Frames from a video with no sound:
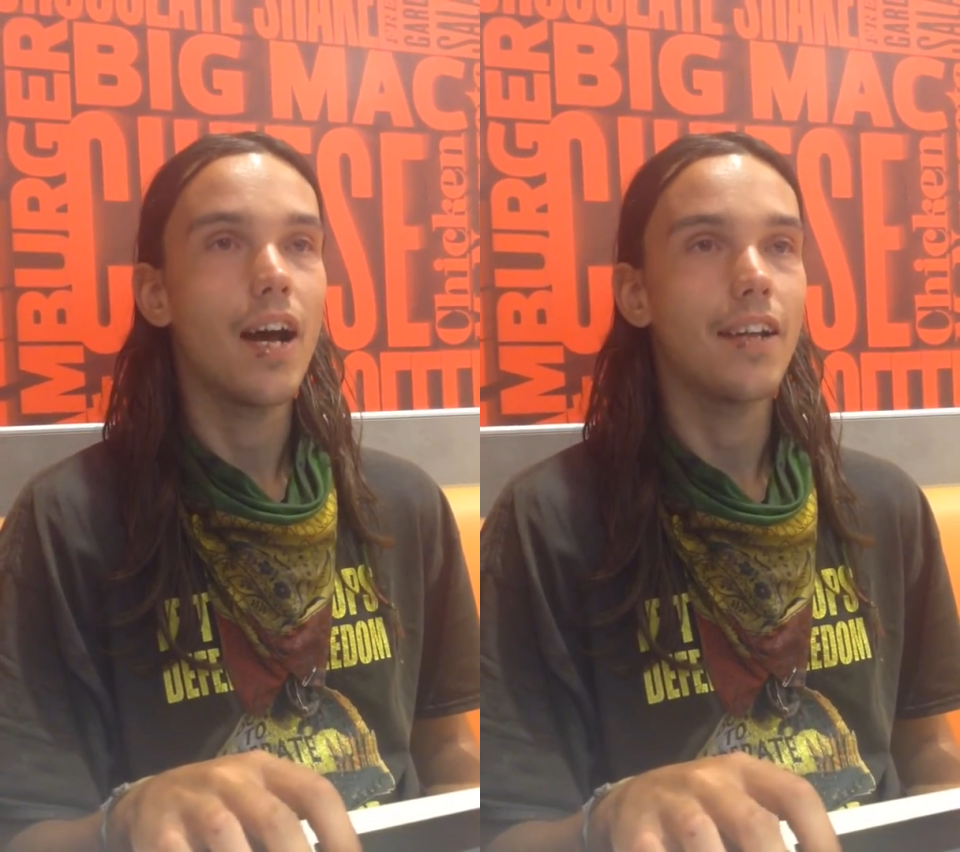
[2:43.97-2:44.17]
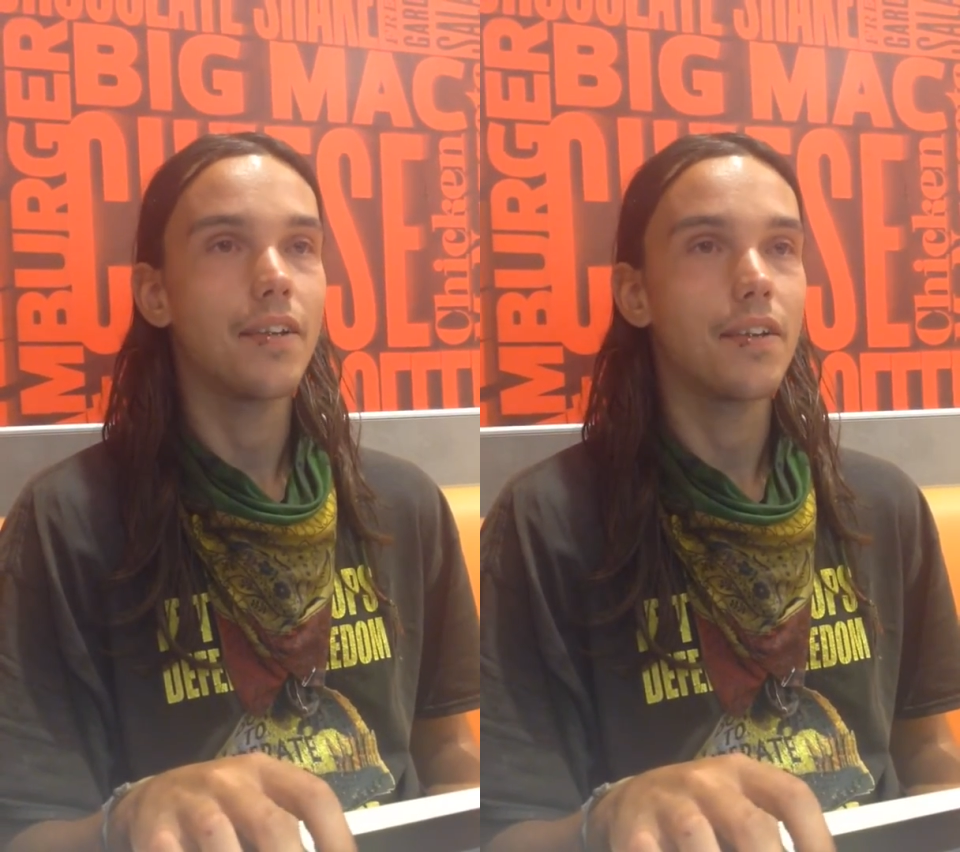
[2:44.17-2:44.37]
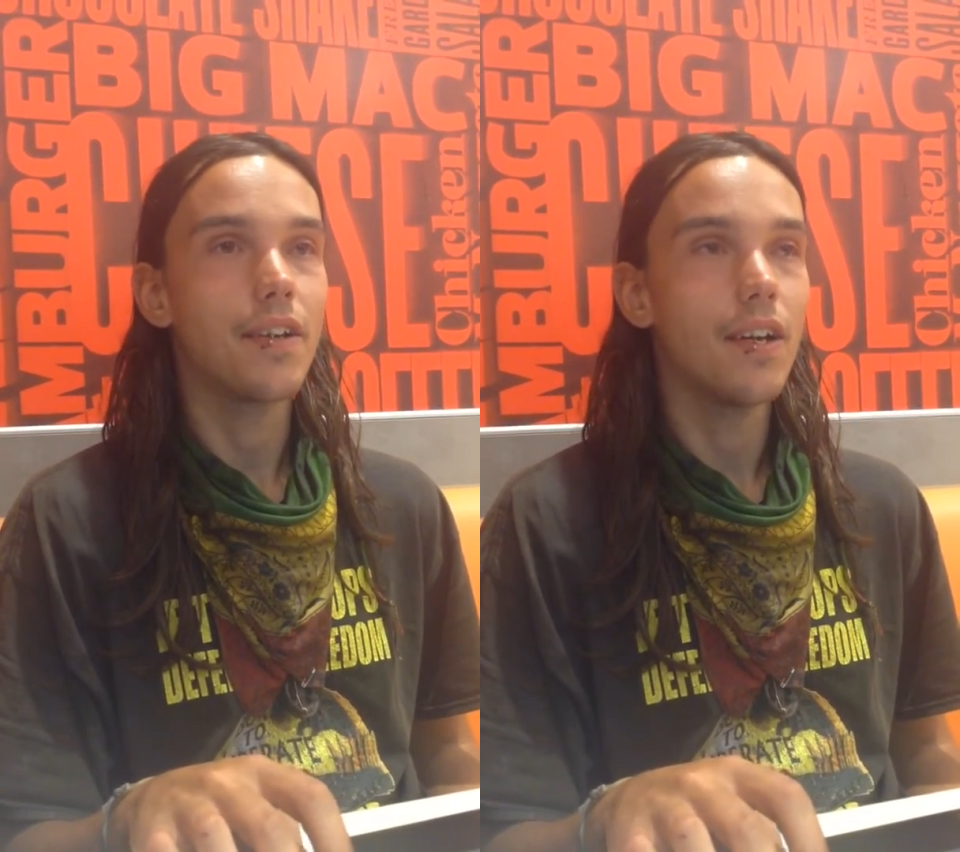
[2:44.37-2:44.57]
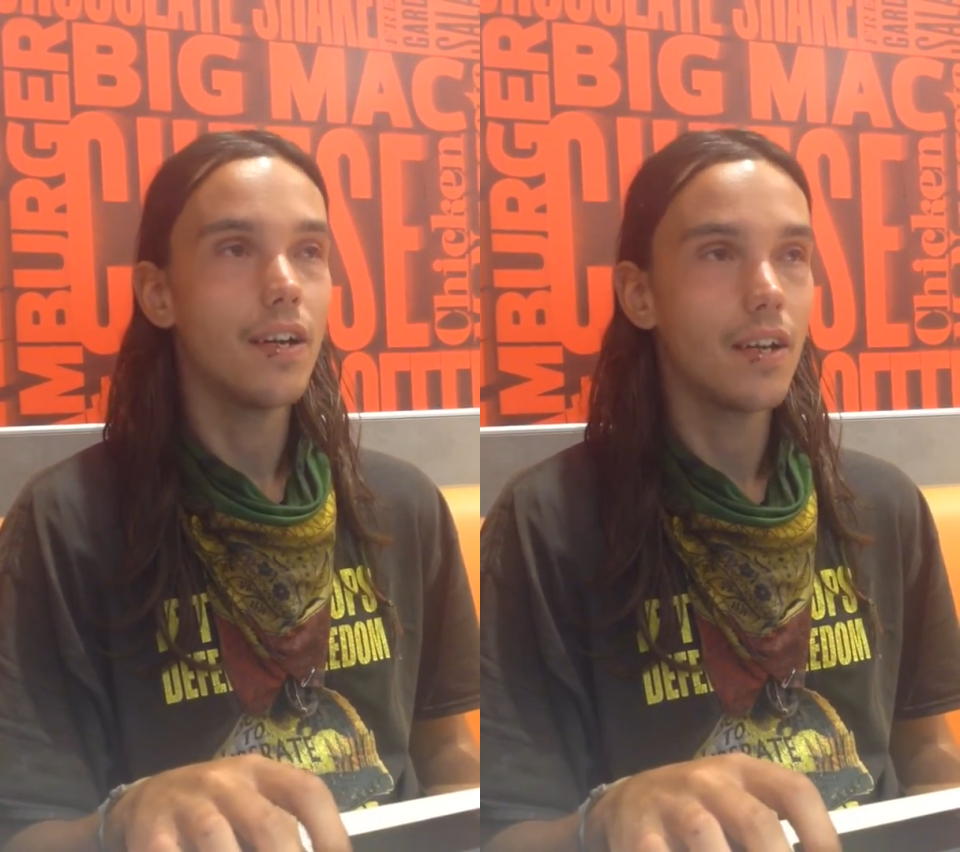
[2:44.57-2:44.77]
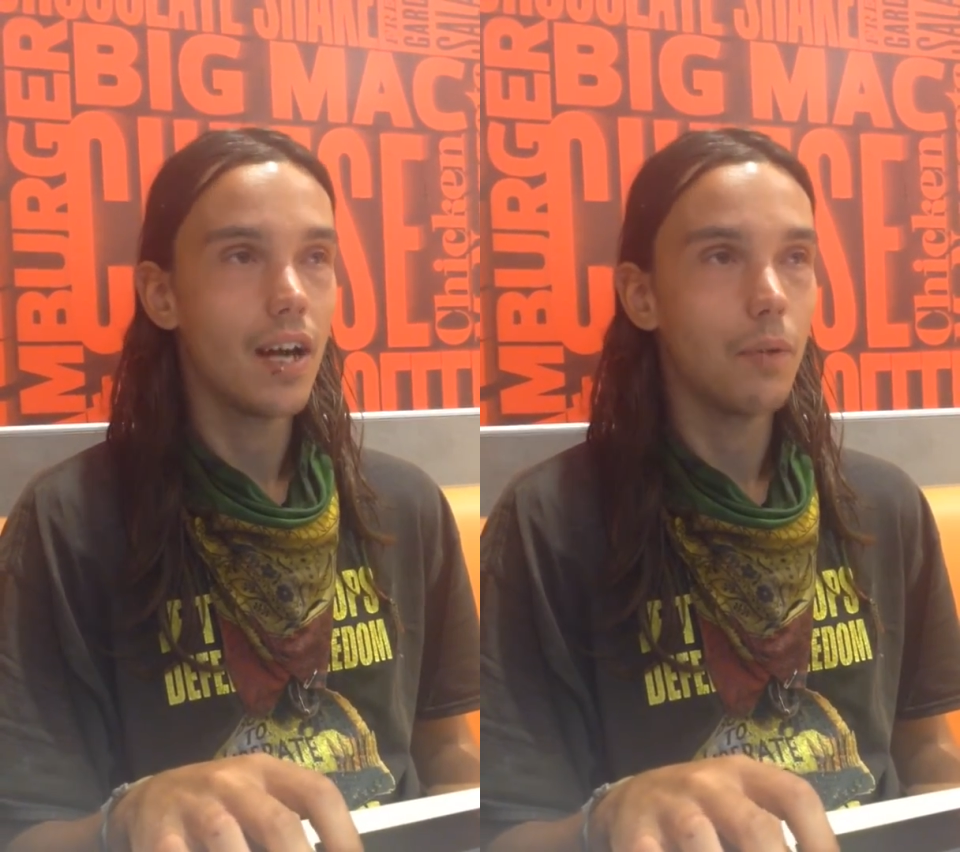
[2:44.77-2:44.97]
I
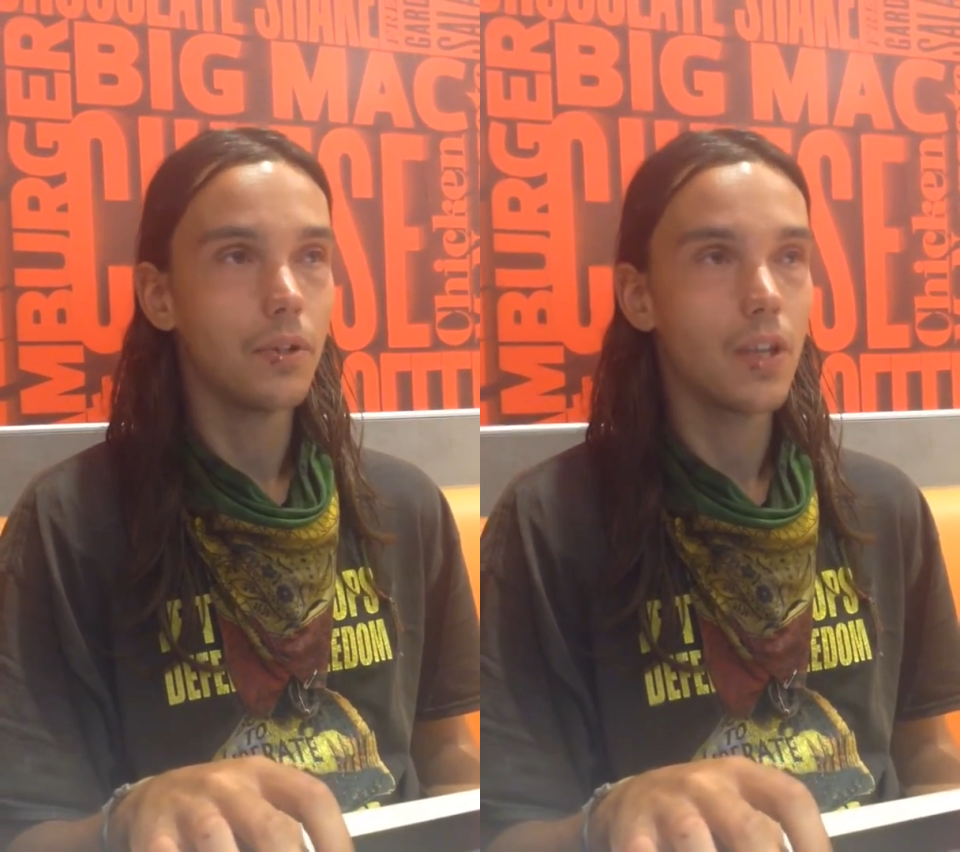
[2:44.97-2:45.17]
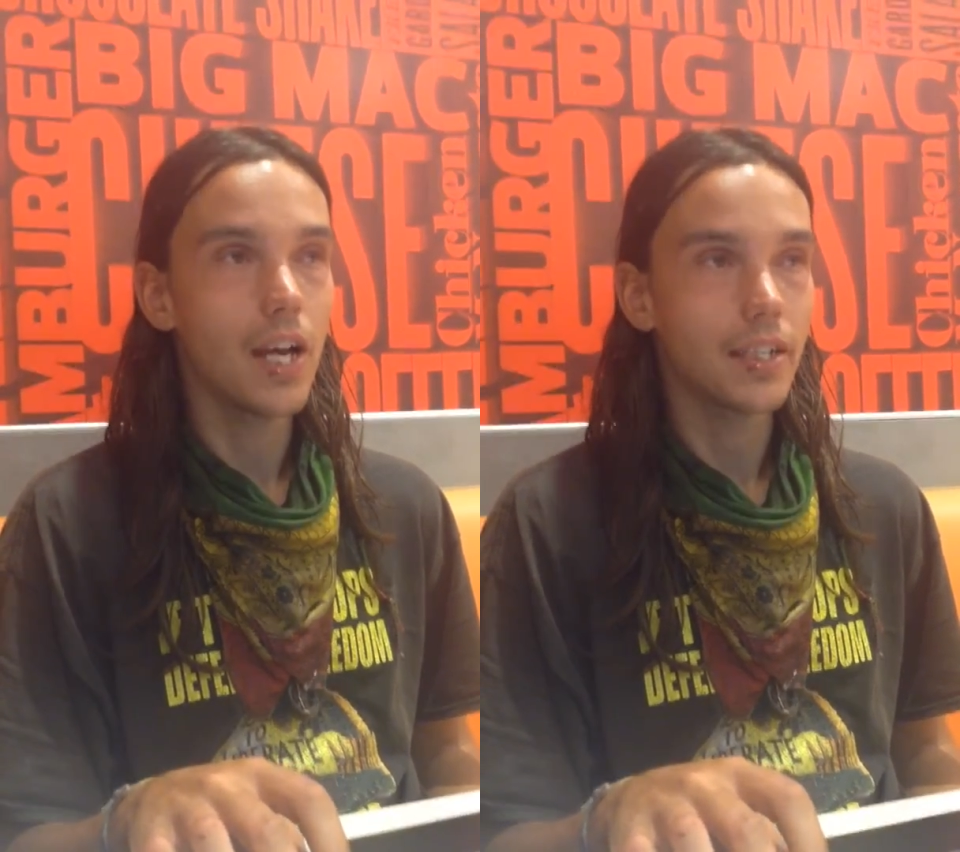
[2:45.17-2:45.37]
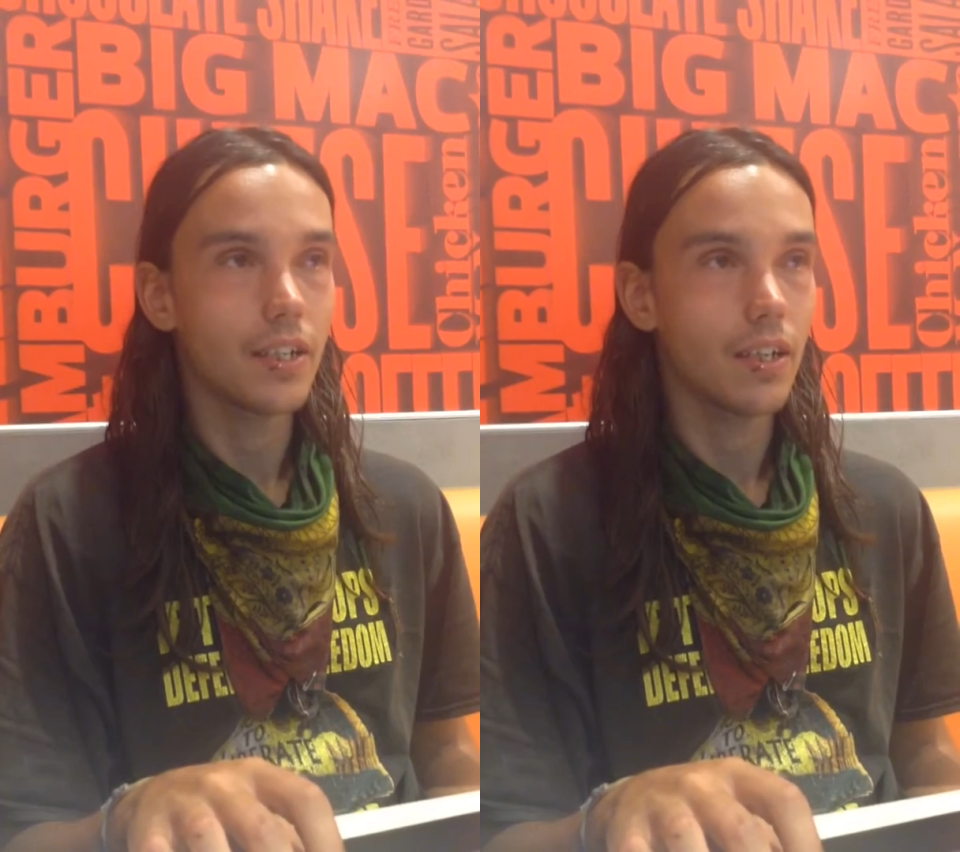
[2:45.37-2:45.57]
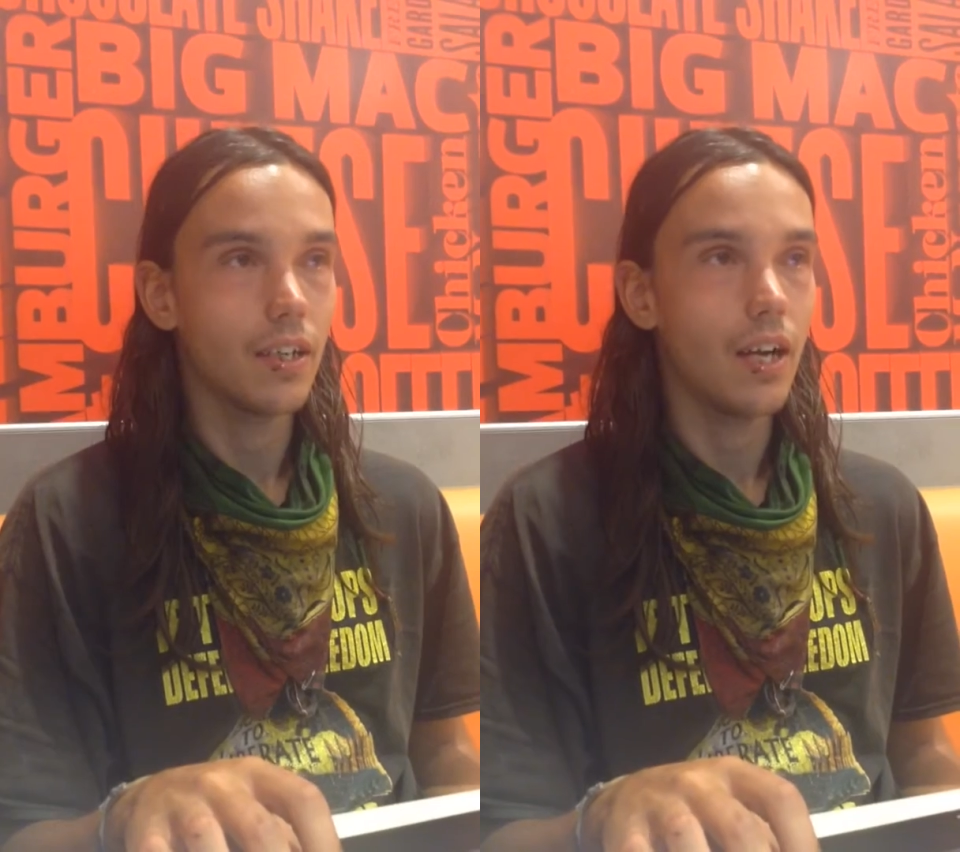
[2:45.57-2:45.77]
I would like to.